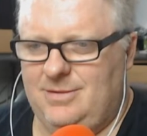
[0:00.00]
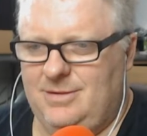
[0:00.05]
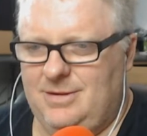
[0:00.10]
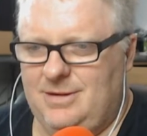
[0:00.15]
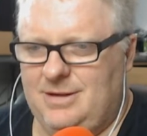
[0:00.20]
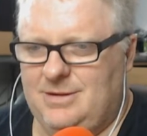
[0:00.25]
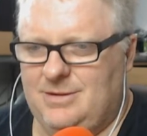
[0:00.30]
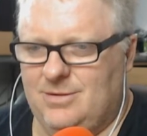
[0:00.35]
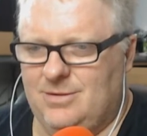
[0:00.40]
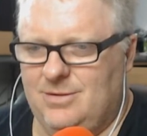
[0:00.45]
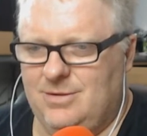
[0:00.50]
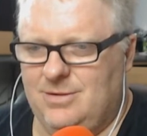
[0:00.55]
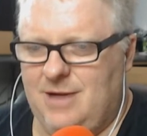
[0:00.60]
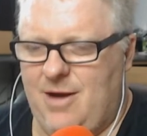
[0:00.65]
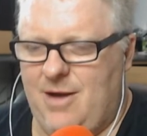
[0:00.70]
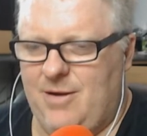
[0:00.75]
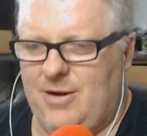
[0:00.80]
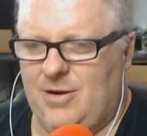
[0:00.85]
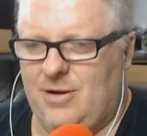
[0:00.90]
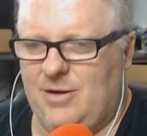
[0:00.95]
it's all
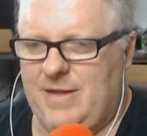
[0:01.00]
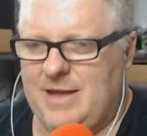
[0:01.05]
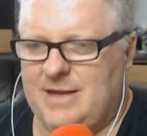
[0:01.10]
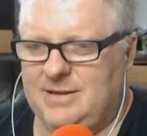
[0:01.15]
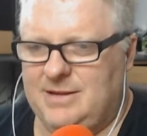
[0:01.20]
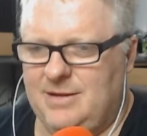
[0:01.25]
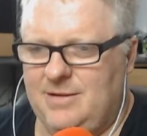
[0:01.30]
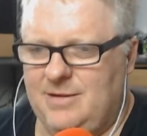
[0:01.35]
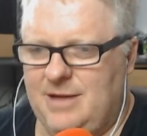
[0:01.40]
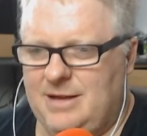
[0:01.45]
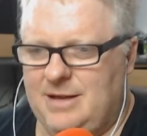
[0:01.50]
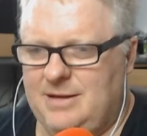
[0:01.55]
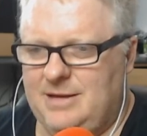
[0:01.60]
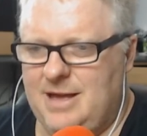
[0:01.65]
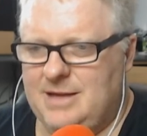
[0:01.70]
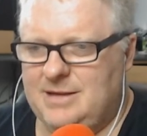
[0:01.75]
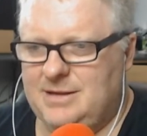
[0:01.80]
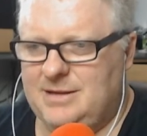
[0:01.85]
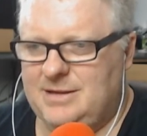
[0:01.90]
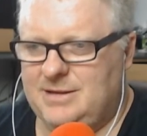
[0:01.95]
going on. There's
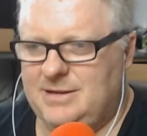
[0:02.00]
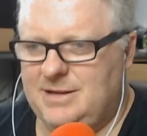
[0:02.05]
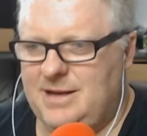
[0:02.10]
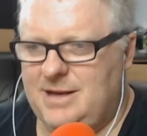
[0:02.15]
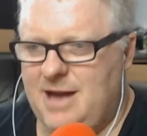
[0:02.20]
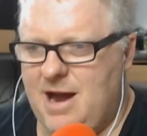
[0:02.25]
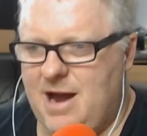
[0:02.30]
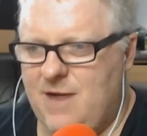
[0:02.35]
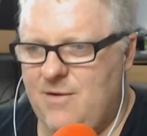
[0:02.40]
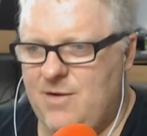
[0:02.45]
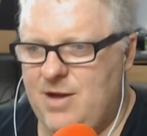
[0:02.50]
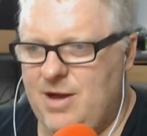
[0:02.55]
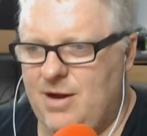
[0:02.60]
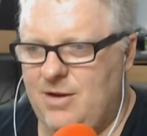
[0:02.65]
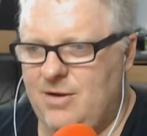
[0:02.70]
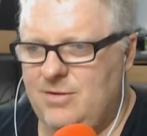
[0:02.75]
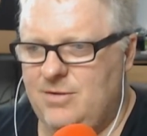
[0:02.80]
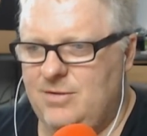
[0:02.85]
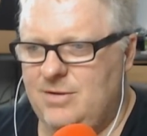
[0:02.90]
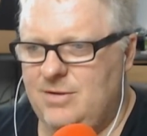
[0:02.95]
a
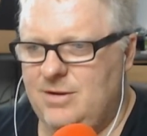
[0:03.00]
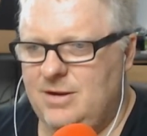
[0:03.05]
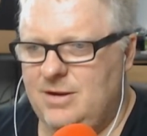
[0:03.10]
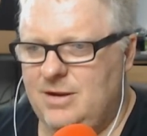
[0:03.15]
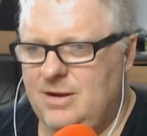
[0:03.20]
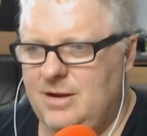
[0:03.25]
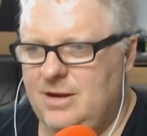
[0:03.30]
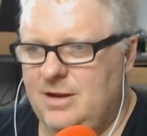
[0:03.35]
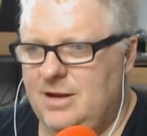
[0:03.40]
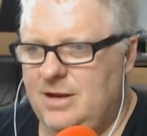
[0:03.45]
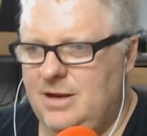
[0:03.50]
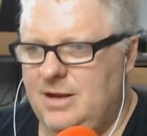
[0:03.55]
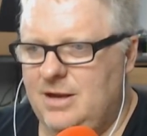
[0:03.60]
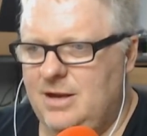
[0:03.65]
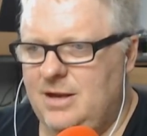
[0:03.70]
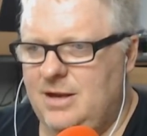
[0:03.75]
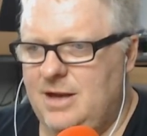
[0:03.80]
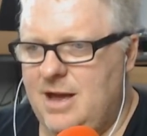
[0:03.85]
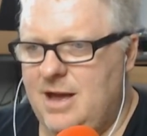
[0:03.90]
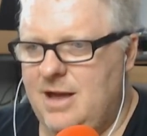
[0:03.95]
scenario...
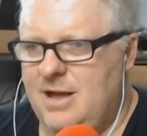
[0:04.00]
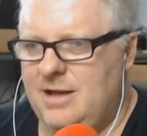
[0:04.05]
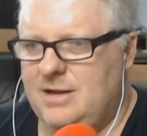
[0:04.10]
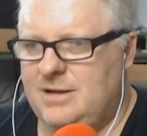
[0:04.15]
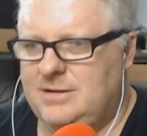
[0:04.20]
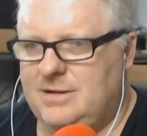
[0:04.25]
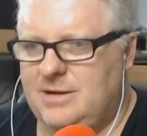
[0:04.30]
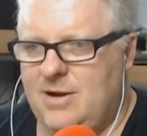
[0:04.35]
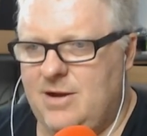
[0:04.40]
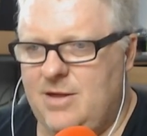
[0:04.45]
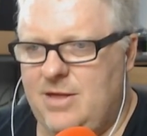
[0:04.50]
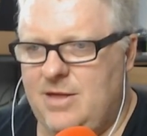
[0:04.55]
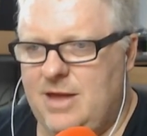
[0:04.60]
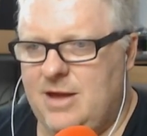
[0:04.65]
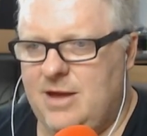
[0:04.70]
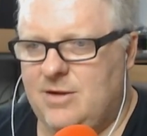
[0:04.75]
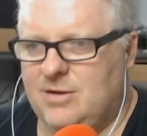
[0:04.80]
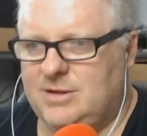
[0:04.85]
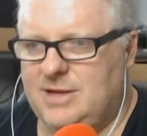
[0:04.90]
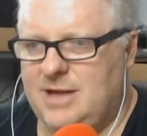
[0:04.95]
Yeah, so
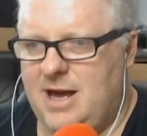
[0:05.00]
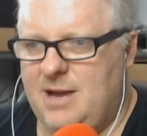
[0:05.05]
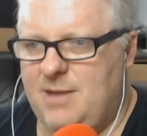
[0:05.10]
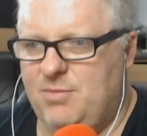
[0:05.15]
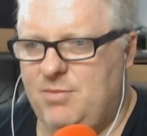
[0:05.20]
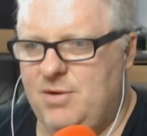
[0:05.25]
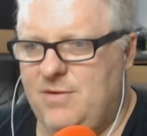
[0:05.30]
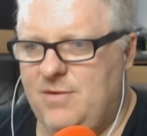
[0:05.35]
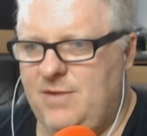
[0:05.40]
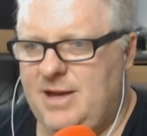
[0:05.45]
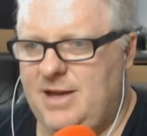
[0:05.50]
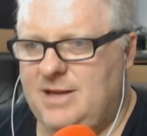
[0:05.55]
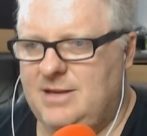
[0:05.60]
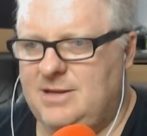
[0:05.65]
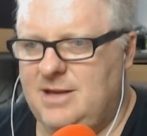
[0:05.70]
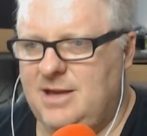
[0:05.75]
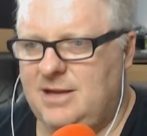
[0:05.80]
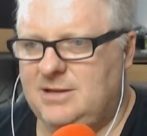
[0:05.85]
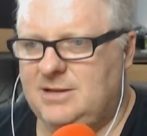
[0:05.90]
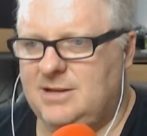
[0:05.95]
the Cortana privilege
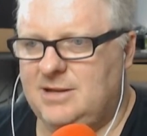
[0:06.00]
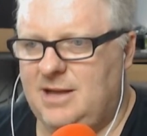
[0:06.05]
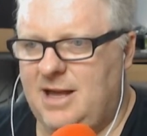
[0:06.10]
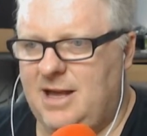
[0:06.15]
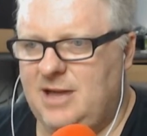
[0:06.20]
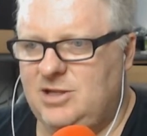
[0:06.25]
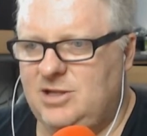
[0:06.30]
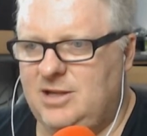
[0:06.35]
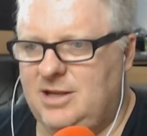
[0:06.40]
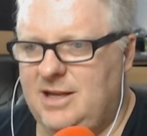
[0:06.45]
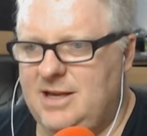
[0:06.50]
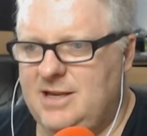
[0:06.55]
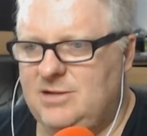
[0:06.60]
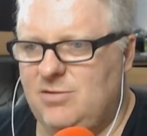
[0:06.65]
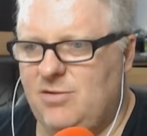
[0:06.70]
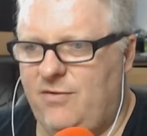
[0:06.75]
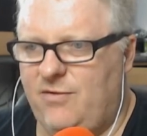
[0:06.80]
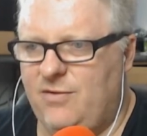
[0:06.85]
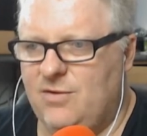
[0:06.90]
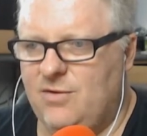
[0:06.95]
escalation leads
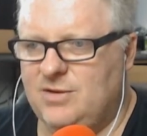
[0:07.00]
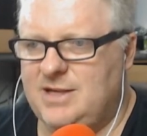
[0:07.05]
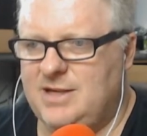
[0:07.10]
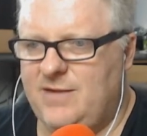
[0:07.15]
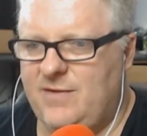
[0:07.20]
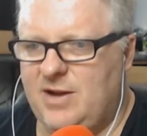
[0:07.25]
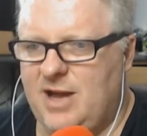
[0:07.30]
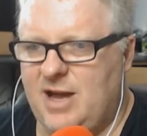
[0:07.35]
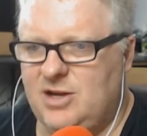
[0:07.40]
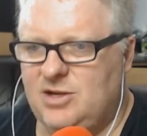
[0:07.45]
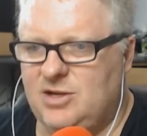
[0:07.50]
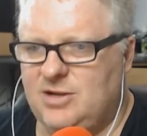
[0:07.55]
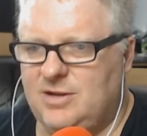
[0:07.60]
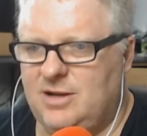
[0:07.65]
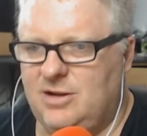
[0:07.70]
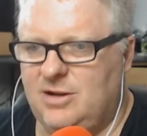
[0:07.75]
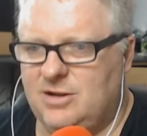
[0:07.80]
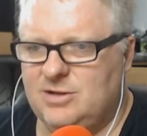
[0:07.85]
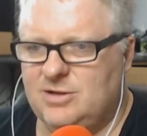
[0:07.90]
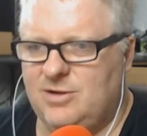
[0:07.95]
to a forced navigation on
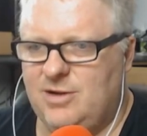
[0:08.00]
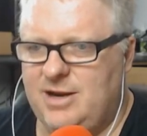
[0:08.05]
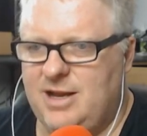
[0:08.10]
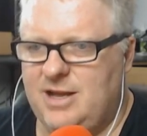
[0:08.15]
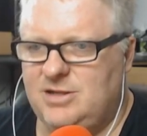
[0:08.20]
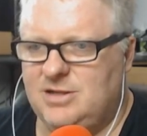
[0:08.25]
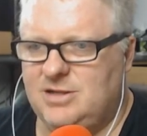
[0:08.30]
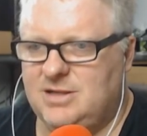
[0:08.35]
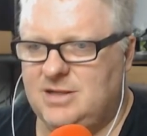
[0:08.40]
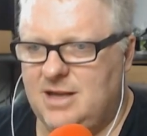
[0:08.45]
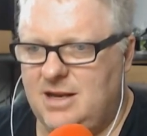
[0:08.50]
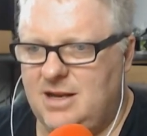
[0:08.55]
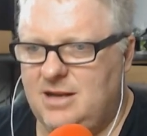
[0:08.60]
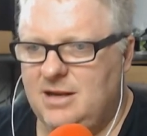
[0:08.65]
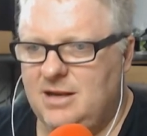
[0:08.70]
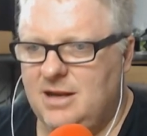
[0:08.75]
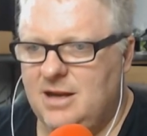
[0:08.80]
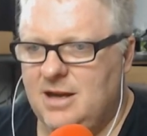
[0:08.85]
the lock screen, as you said.